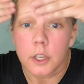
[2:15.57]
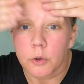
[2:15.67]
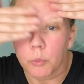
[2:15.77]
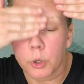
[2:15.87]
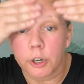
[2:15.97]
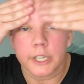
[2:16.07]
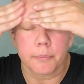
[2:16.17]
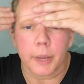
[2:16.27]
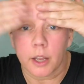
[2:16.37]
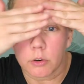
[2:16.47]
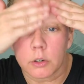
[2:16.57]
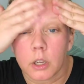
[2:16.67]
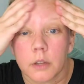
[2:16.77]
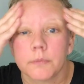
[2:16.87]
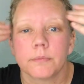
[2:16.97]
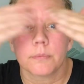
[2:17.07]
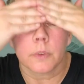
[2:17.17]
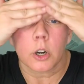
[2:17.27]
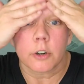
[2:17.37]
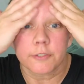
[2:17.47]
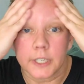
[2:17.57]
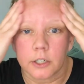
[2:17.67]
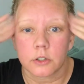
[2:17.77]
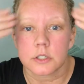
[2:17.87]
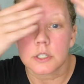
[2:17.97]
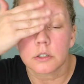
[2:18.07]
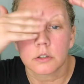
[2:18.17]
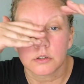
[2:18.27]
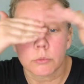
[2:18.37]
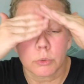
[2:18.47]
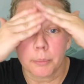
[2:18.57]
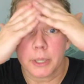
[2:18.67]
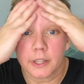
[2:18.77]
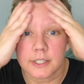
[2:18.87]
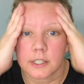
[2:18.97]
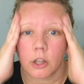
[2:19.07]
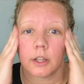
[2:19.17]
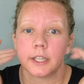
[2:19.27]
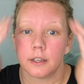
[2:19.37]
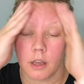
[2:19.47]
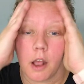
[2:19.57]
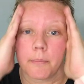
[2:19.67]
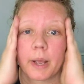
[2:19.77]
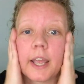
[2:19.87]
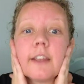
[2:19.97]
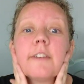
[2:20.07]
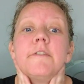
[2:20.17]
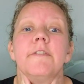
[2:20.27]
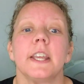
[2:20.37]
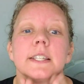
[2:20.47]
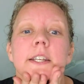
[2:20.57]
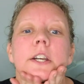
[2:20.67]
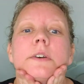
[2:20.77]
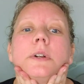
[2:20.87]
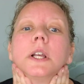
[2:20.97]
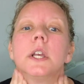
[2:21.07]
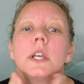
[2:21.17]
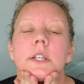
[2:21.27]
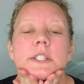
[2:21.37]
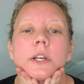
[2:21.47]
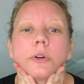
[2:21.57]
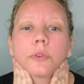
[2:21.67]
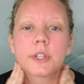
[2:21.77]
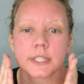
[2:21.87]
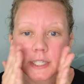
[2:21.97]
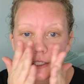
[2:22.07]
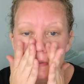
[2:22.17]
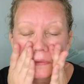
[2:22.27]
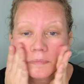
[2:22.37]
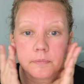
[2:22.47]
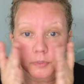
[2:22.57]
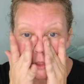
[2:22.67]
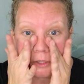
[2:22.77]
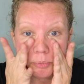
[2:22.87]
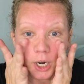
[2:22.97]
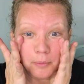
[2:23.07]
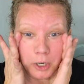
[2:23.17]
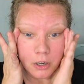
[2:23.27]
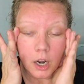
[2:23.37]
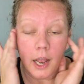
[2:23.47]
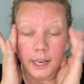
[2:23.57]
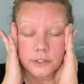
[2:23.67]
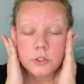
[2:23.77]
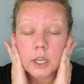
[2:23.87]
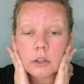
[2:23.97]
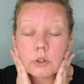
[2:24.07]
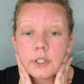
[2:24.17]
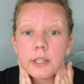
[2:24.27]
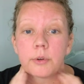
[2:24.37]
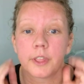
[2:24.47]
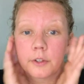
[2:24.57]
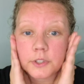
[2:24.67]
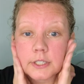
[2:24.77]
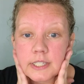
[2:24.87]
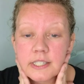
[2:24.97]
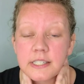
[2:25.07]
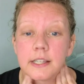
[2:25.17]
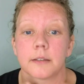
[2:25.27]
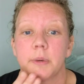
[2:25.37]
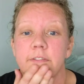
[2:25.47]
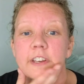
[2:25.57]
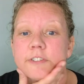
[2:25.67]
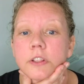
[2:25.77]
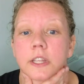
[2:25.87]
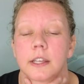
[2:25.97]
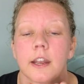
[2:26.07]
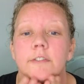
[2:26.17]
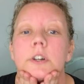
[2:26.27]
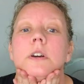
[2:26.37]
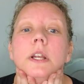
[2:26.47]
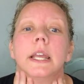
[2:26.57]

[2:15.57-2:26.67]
worry about her fingers rubbing this all in on my face here. So this is the primer. I do not go a day without this. This is like my favorite thing ever.